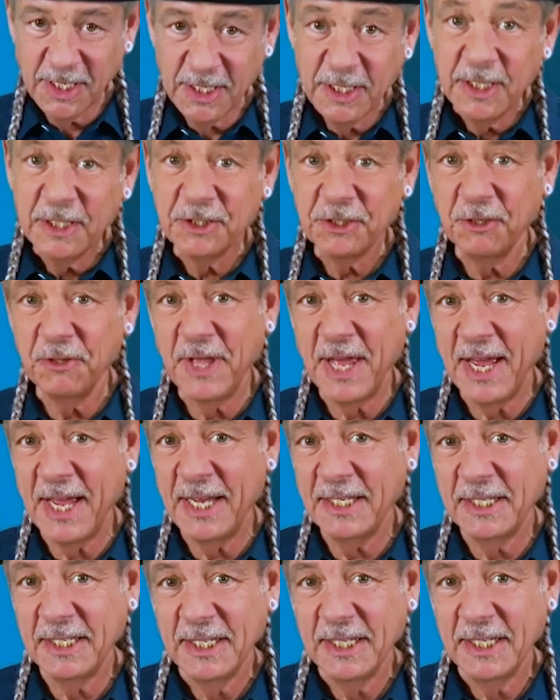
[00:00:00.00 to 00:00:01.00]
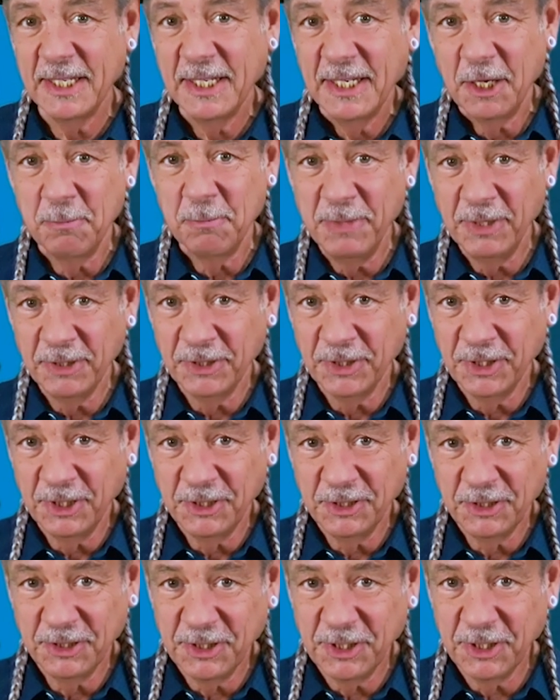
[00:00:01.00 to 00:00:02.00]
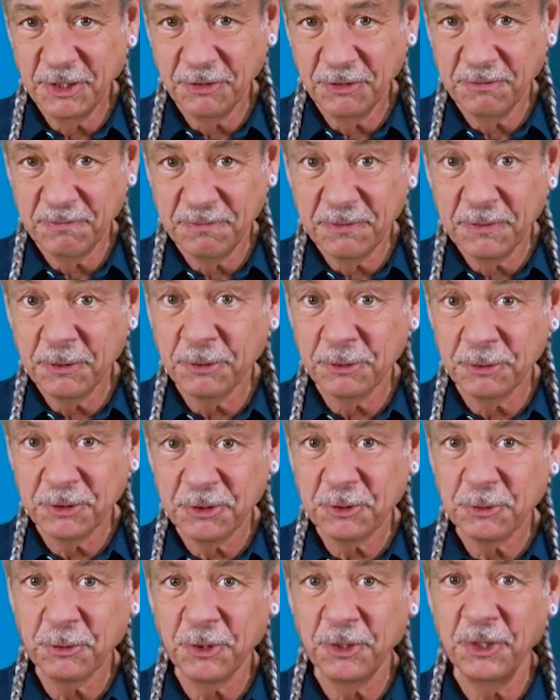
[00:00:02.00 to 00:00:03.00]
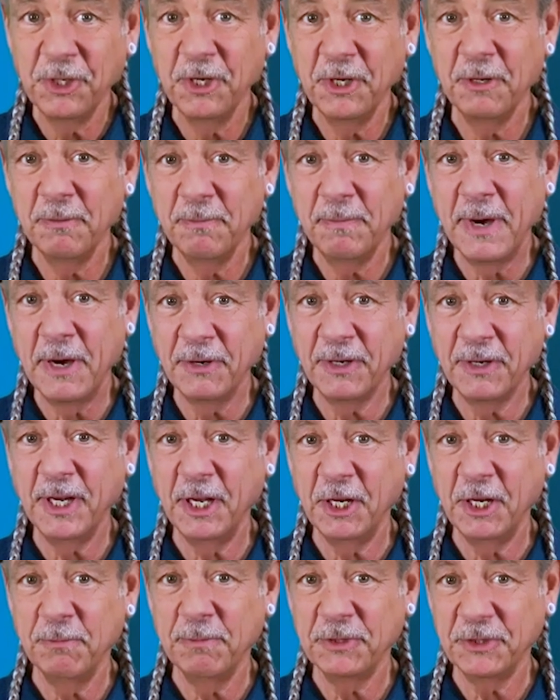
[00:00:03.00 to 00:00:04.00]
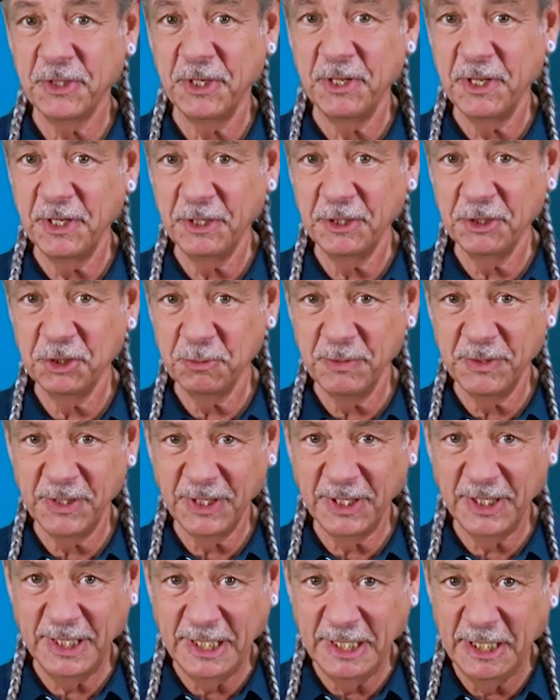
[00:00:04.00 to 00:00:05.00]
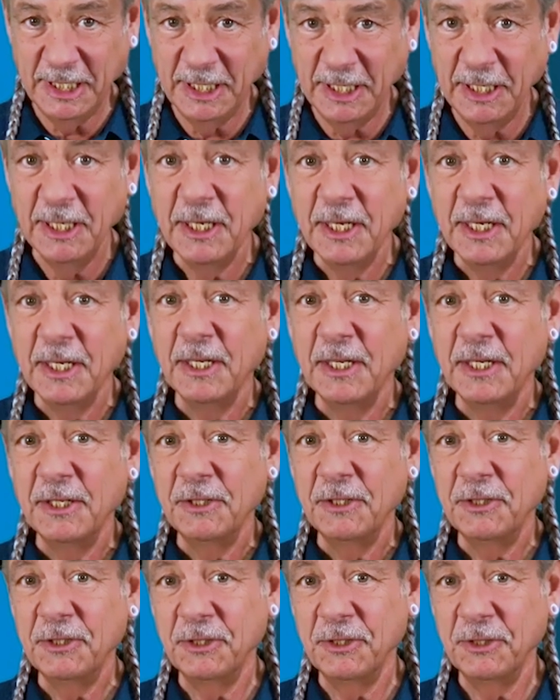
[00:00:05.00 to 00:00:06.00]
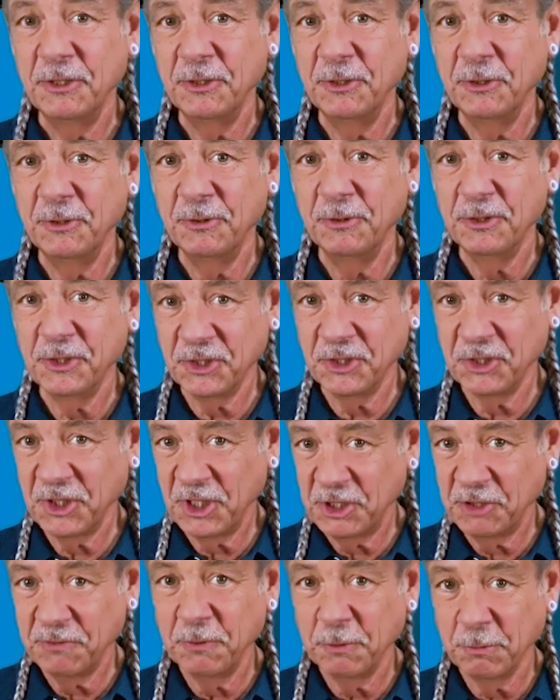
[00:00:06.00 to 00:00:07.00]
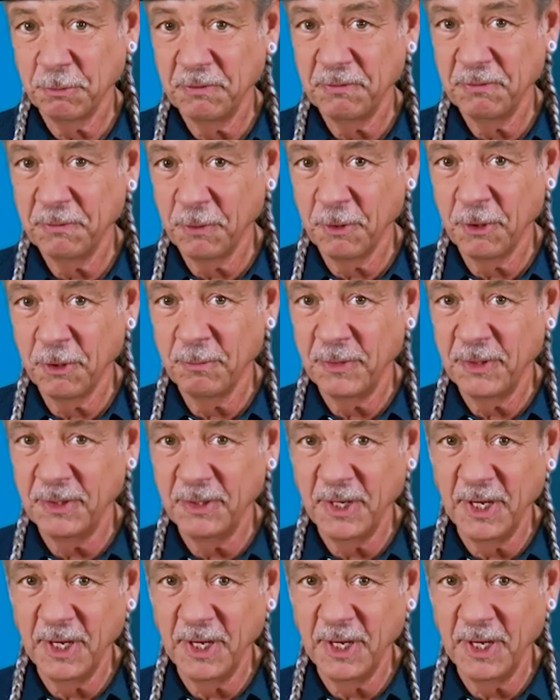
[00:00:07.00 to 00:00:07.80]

So that ability to tell the full story about cannabis, I think, has been a key to successful reform.